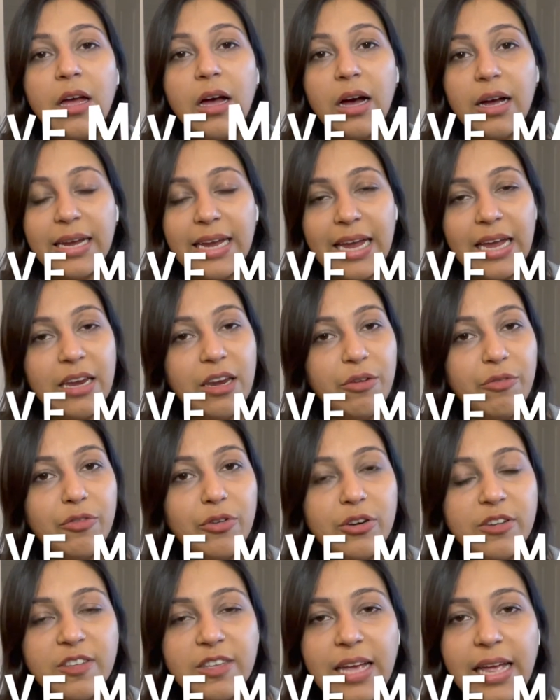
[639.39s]
Again, if
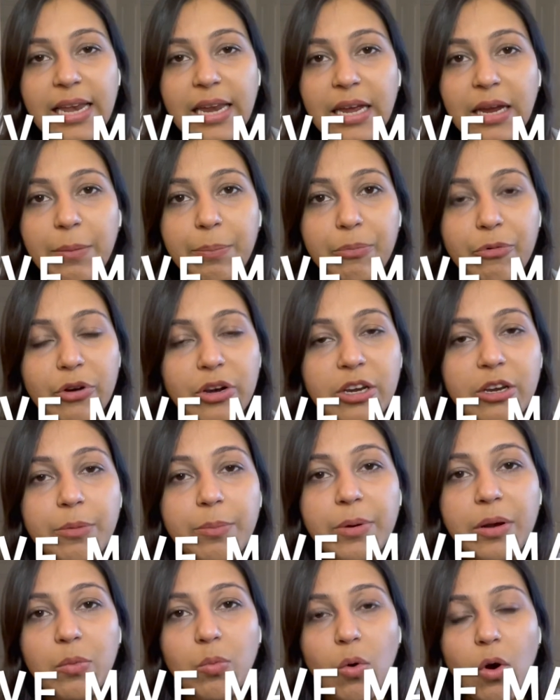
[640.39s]
you're selling
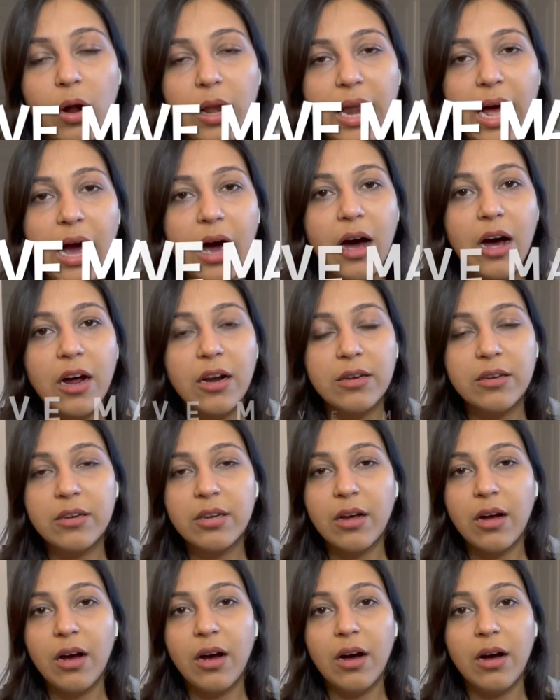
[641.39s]
printable wall art,
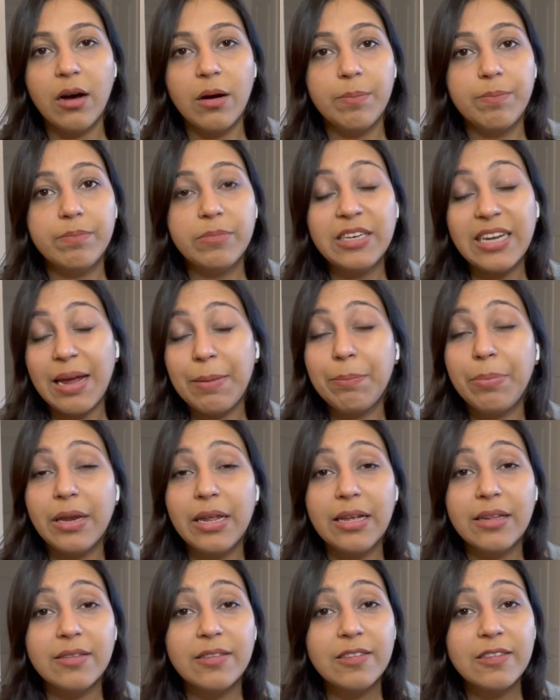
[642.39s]

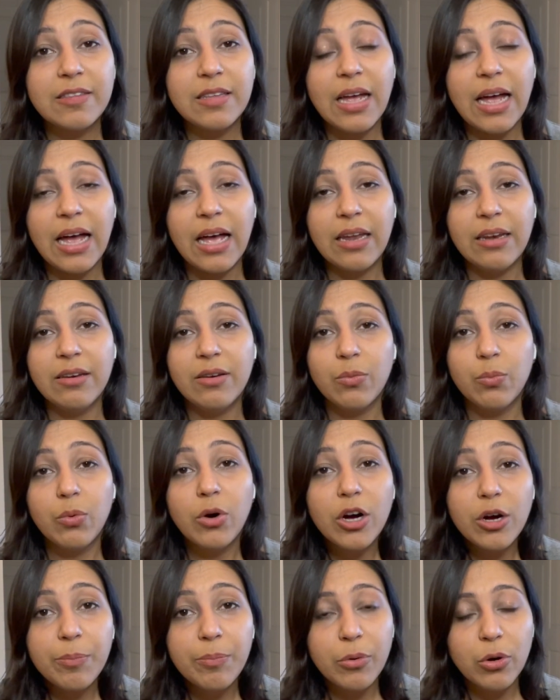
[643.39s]
templates and
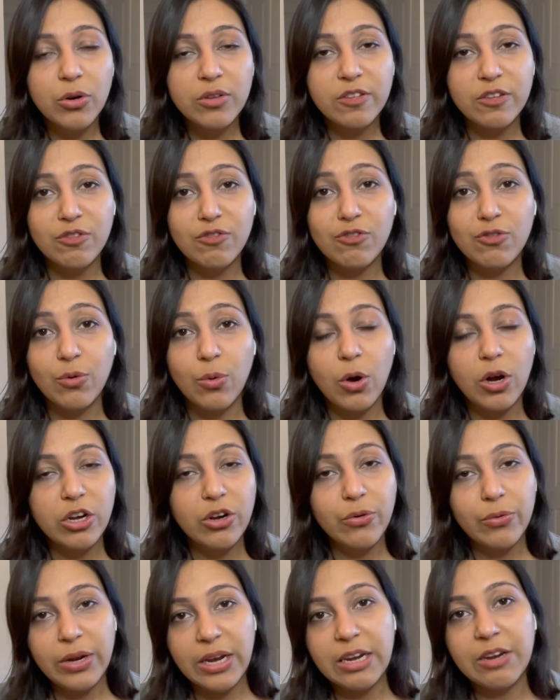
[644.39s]
workbooks and so
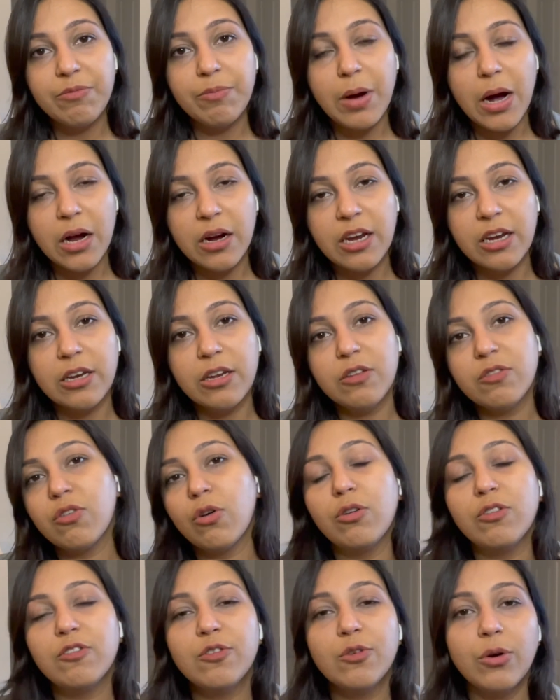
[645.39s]
on, Creative Market is
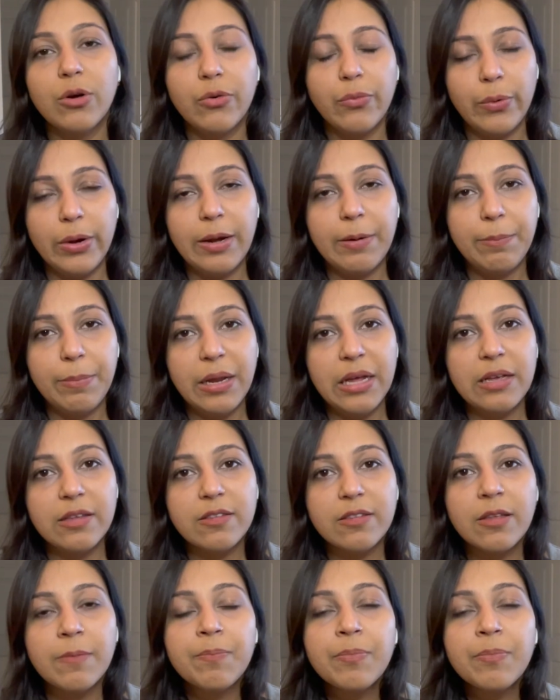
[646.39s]
also a great place.